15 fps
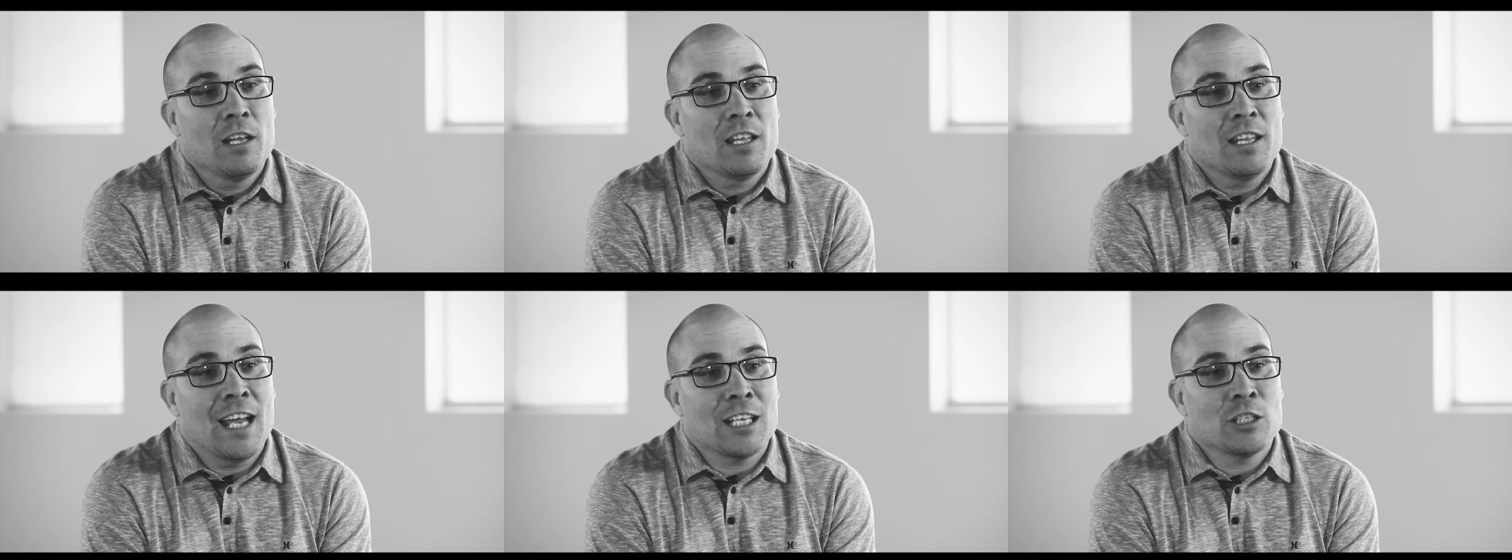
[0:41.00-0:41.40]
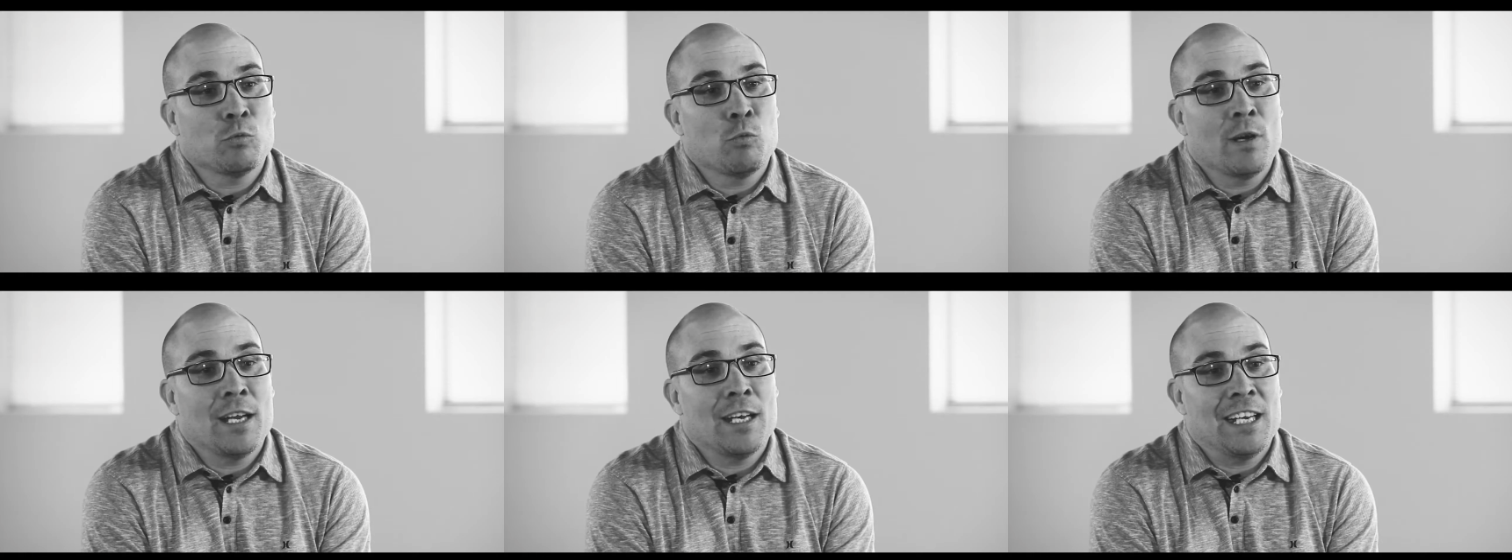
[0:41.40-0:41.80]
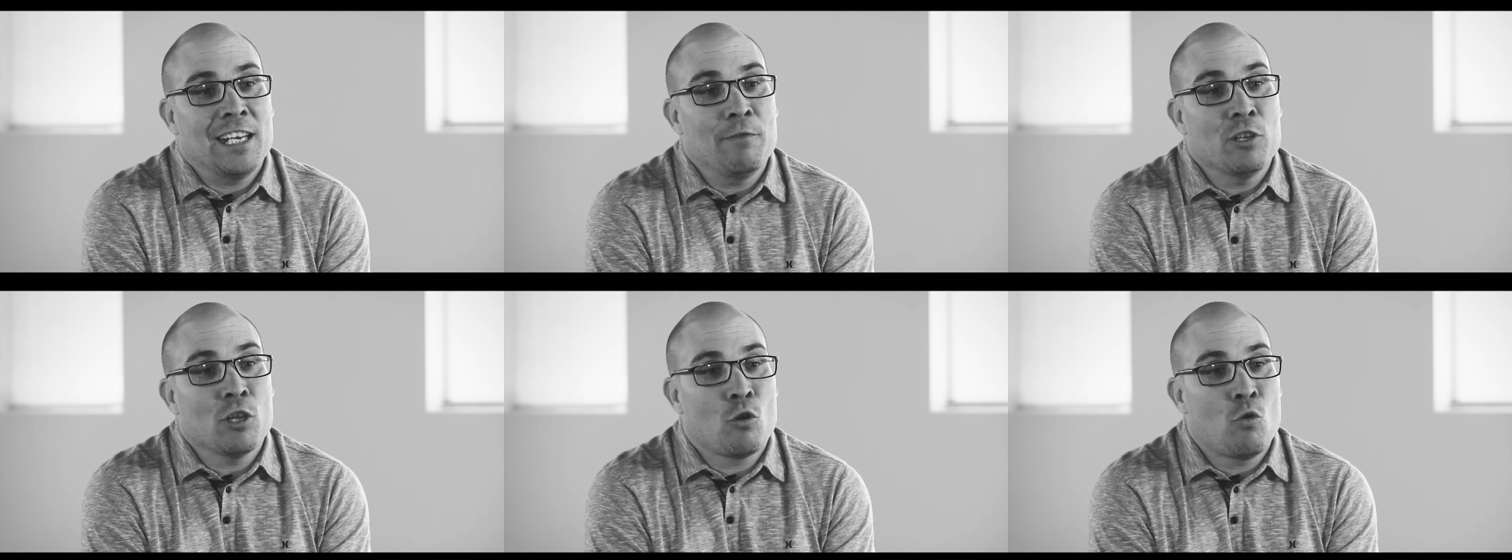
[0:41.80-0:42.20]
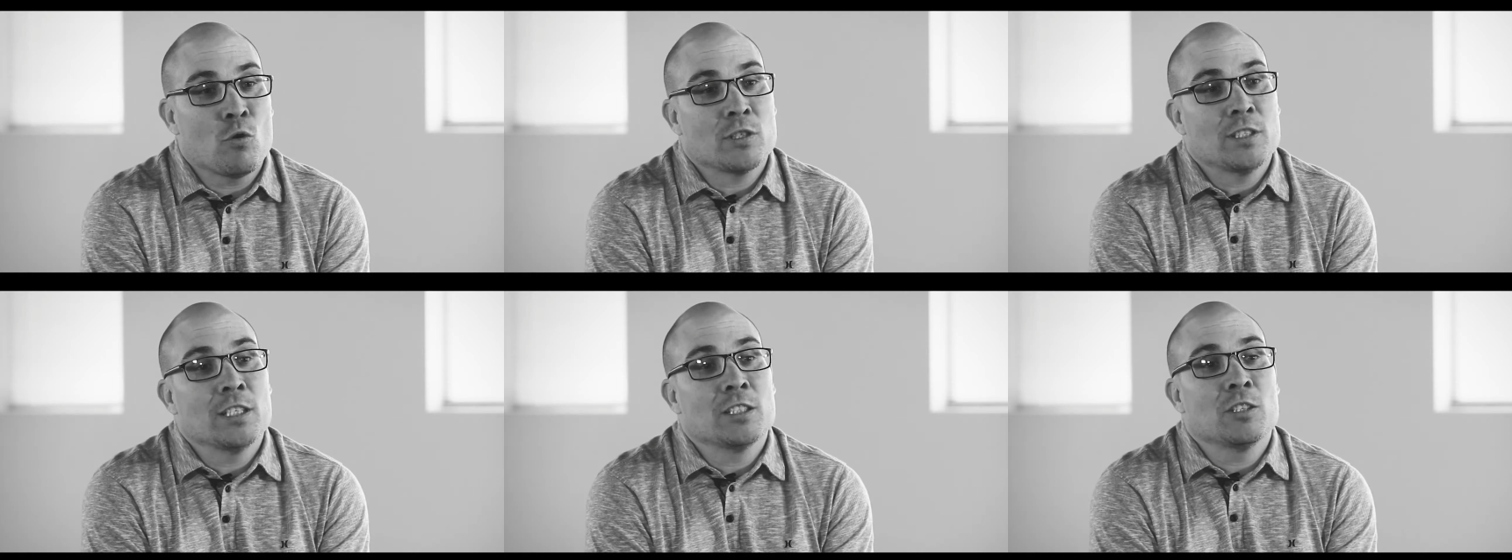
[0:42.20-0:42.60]
that's when even the court
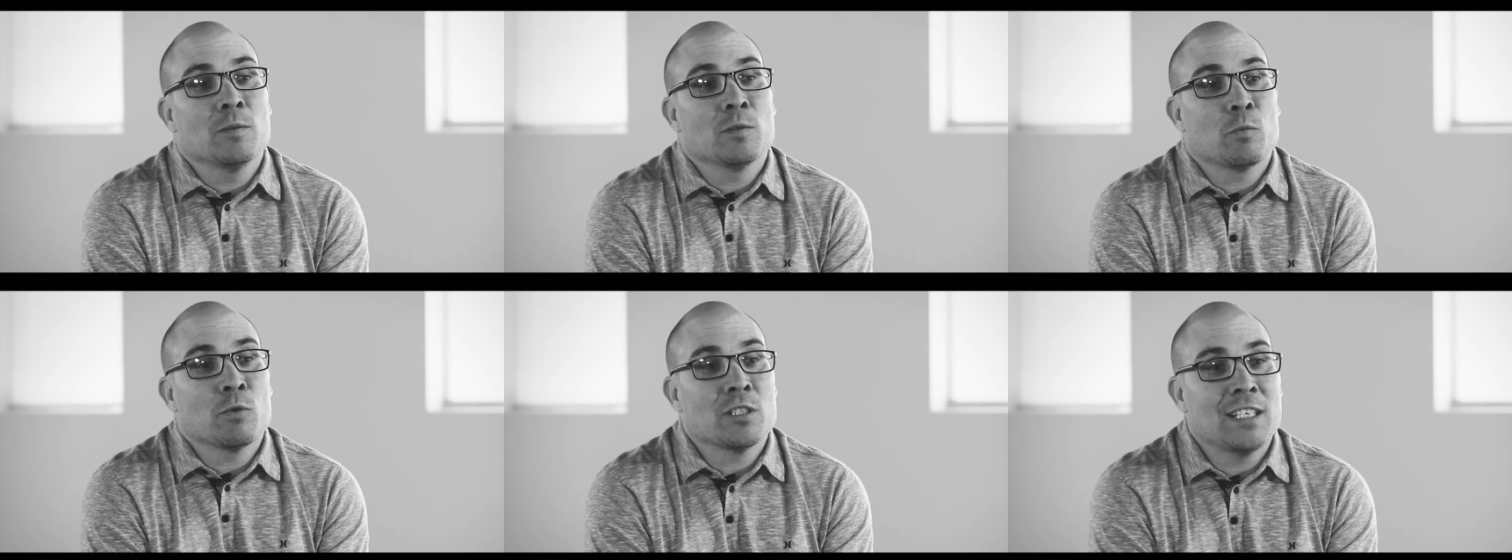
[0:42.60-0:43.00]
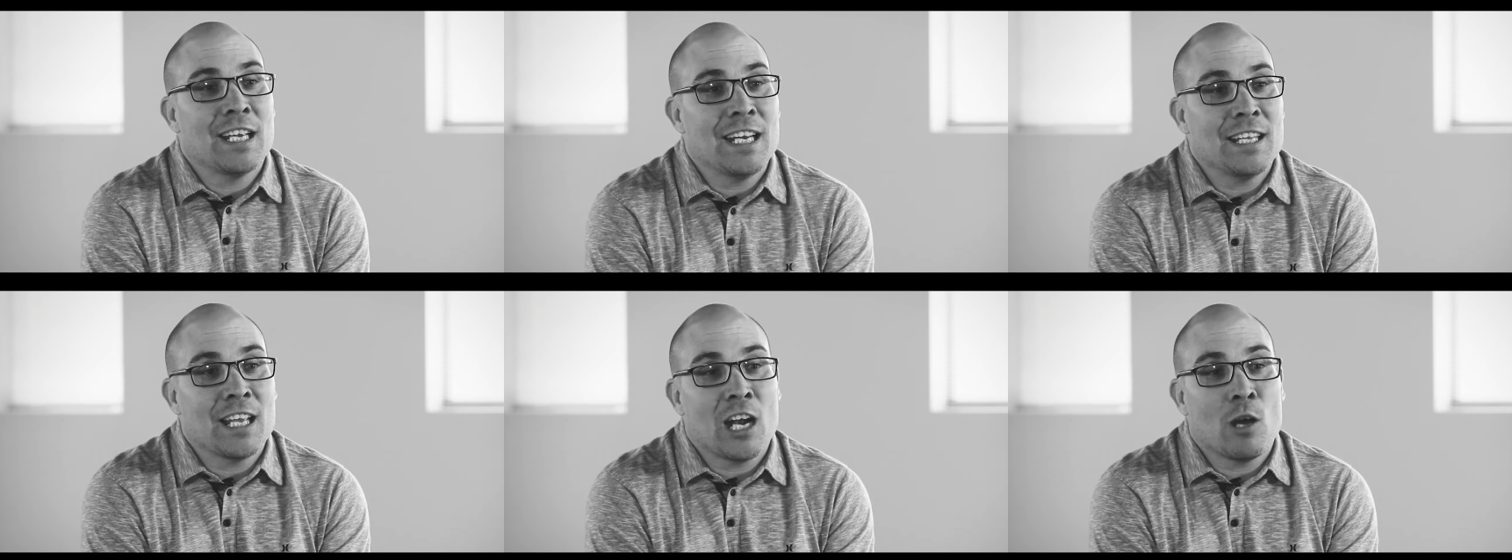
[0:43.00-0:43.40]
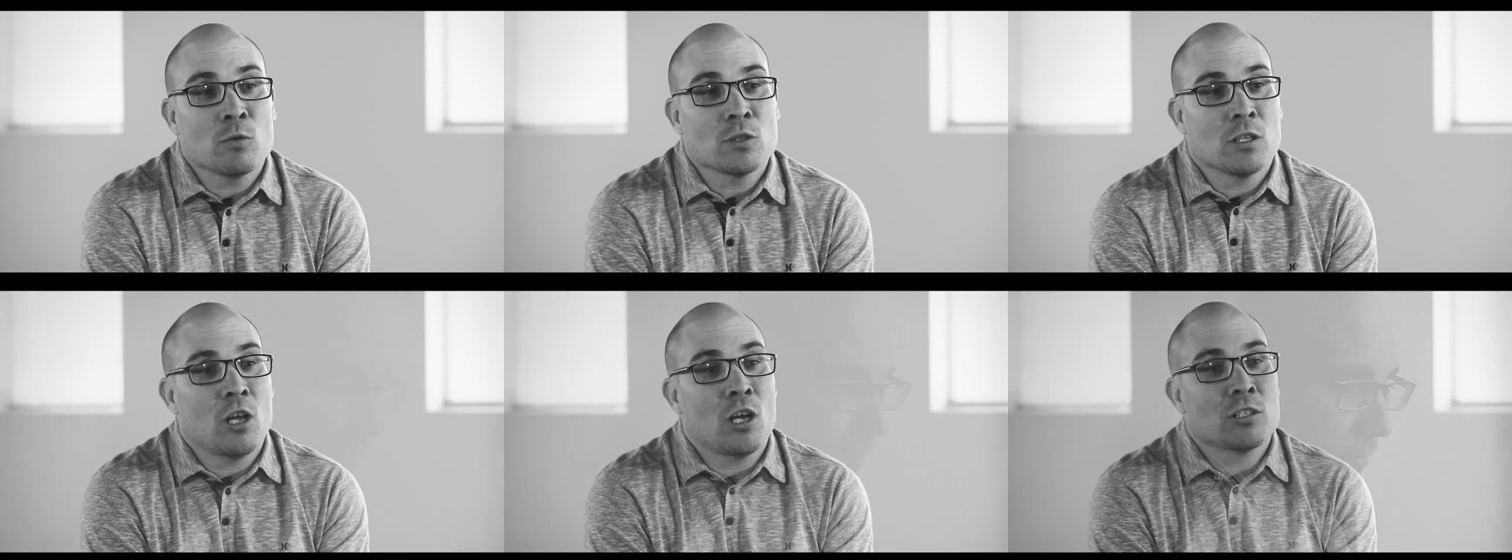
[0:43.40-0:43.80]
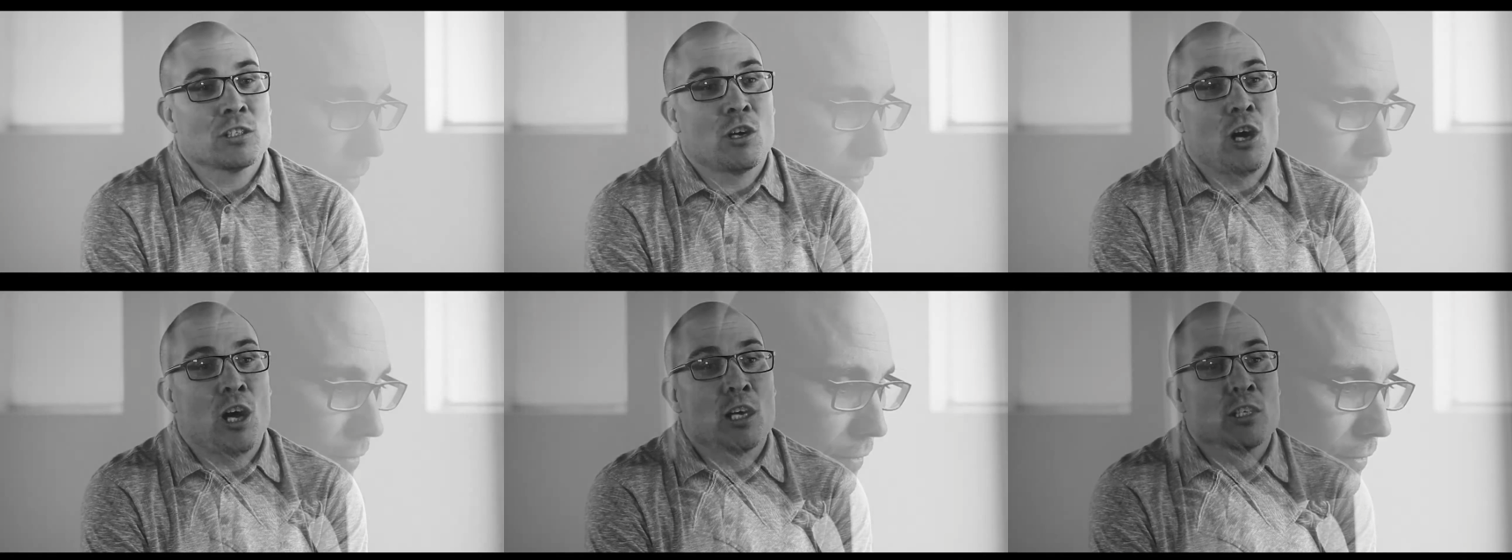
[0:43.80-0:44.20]
systems were saying that I was a lost
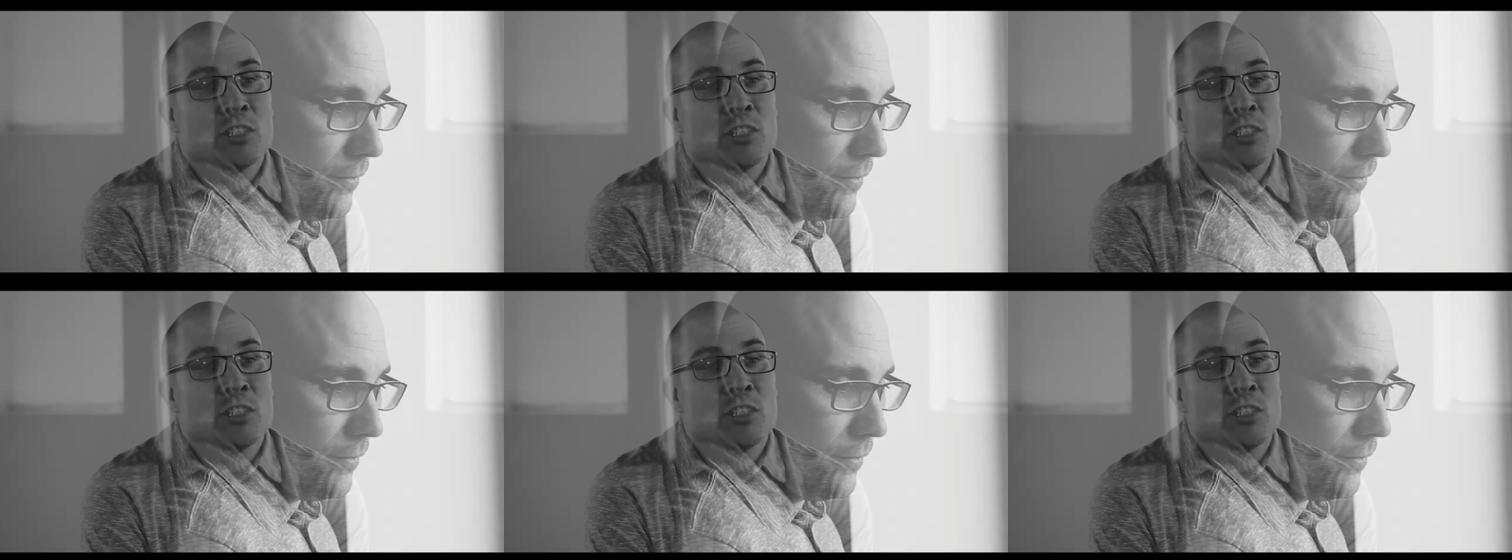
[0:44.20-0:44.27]
cause,